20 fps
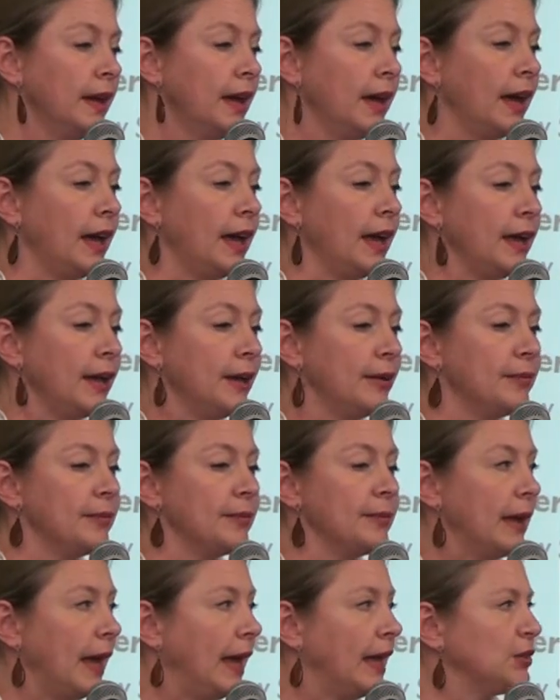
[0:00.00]

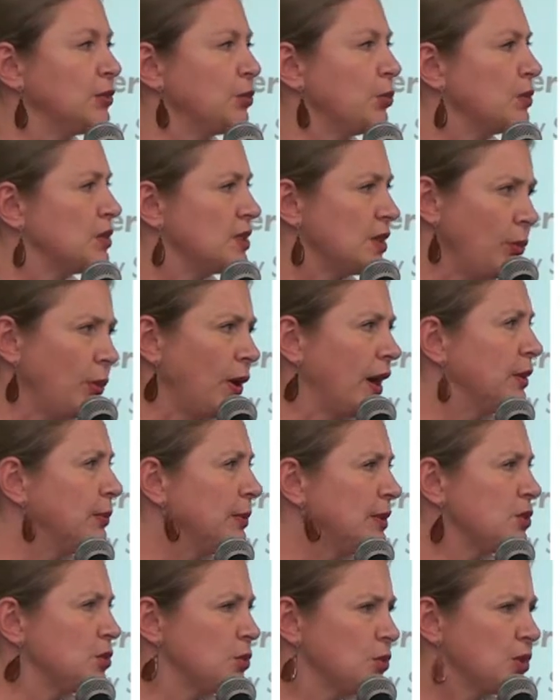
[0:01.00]
And so why
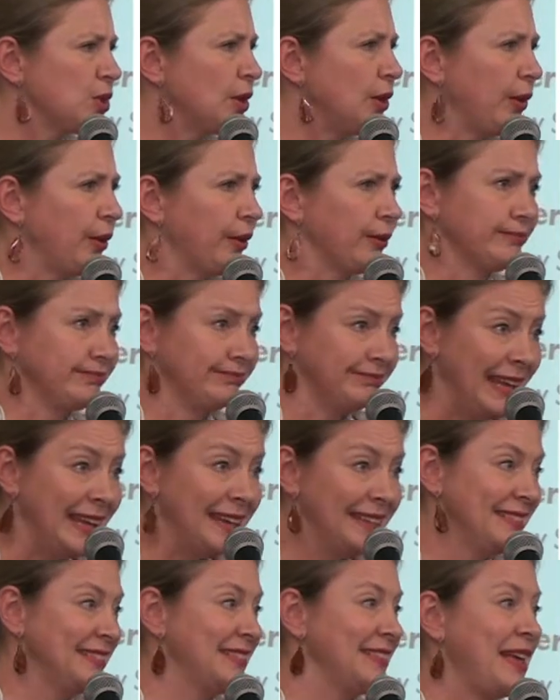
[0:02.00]
do we store so long?
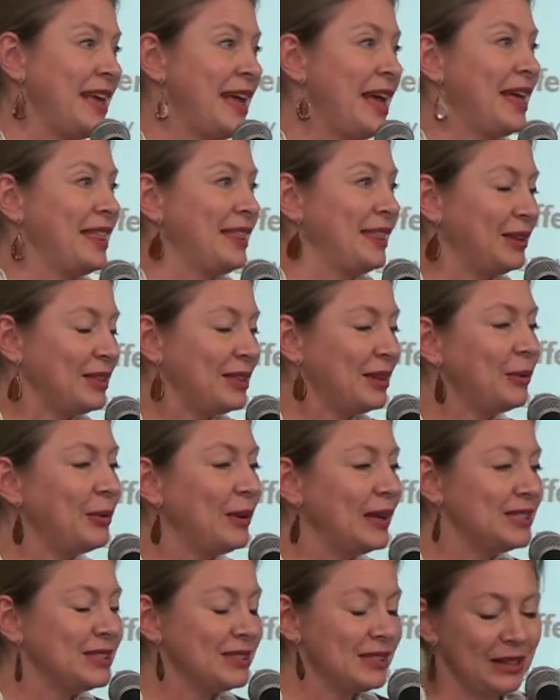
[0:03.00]
The
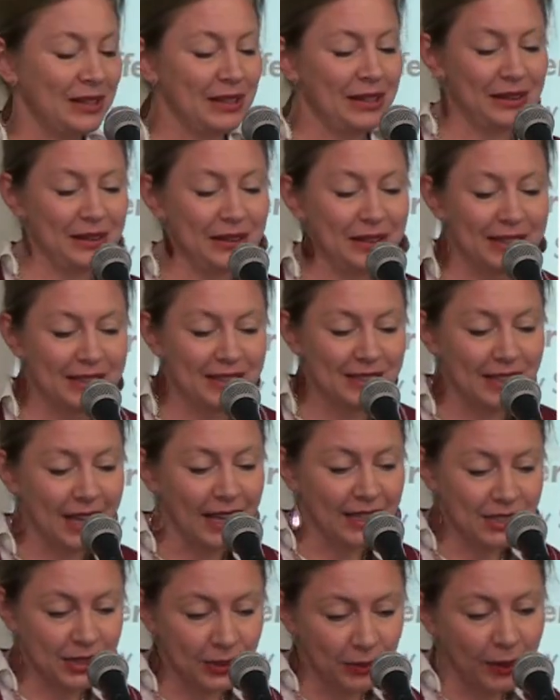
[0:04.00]
question, that's
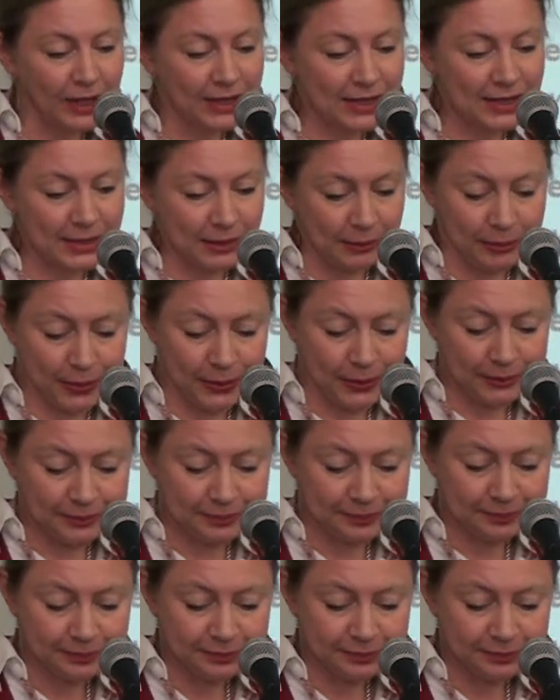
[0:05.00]
actually quite simple.